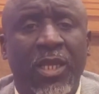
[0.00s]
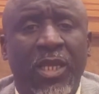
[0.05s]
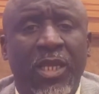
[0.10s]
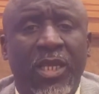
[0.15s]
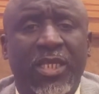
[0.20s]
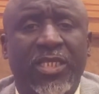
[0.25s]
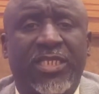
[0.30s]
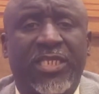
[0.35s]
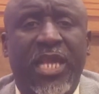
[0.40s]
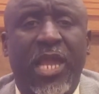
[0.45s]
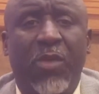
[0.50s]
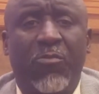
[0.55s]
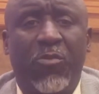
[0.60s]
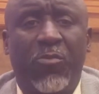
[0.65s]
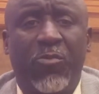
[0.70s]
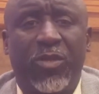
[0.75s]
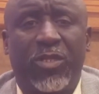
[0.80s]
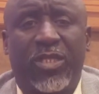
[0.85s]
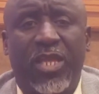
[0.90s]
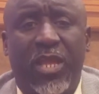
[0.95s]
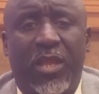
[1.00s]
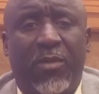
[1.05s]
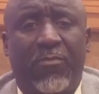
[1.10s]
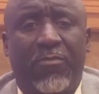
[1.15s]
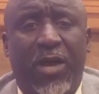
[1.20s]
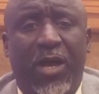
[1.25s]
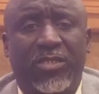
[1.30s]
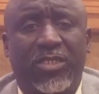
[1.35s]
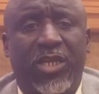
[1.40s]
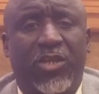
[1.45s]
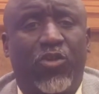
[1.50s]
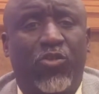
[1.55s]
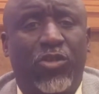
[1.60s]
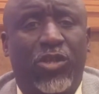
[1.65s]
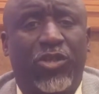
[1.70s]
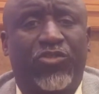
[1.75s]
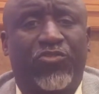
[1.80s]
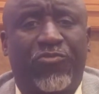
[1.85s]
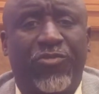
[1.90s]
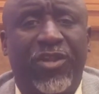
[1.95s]
It's sad when we think about that
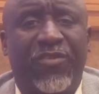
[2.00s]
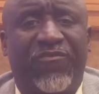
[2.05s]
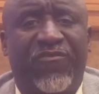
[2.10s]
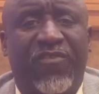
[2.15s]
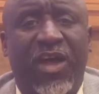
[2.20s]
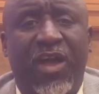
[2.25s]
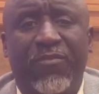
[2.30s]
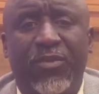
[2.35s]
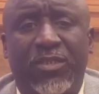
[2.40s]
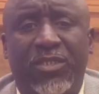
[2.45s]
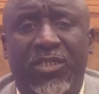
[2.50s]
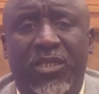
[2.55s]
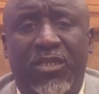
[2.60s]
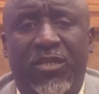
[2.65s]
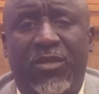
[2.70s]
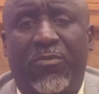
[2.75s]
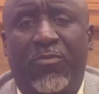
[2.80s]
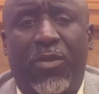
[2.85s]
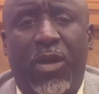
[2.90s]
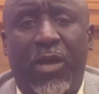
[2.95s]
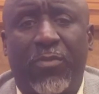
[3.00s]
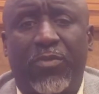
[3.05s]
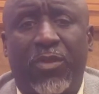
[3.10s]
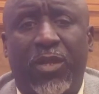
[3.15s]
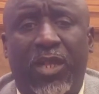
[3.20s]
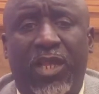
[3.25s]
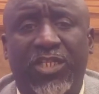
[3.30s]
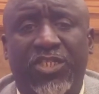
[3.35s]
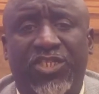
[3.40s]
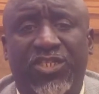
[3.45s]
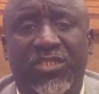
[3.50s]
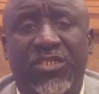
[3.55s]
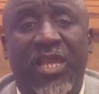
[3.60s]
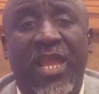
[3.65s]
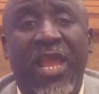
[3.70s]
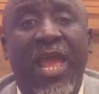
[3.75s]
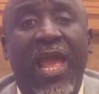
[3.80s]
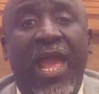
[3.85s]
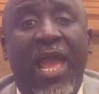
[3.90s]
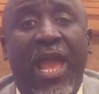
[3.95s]
only 3 to 5% of the population
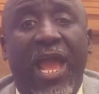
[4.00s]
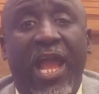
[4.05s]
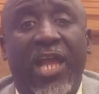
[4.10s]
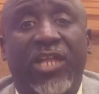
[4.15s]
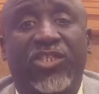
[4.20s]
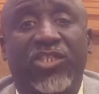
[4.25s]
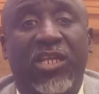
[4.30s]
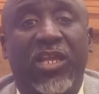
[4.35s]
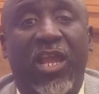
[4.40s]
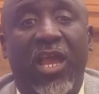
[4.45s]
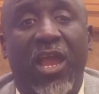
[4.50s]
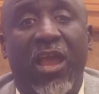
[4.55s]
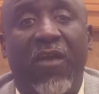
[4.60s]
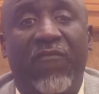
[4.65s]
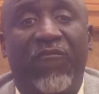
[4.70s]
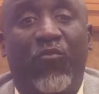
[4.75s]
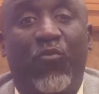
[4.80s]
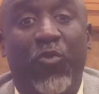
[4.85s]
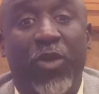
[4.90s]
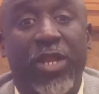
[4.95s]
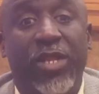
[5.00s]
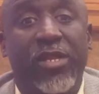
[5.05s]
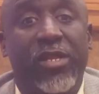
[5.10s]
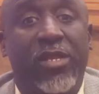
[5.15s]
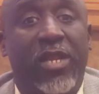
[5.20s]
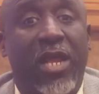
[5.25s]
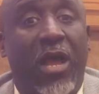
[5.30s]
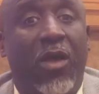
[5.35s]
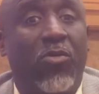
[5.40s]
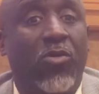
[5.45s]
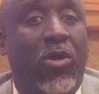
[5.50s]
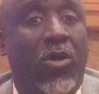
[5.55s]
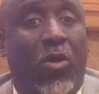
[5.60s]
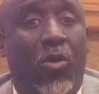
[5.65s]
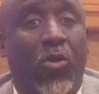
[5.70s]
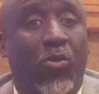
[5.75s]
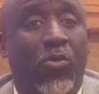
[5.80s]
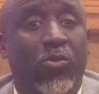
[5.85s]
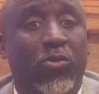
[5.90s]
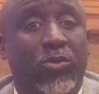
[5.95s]
actually have written down
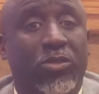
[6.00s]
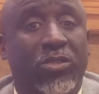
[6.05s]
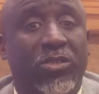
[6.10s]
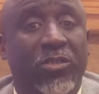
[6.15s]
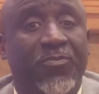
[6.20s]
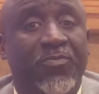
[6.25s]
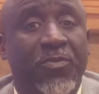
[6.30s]
goals.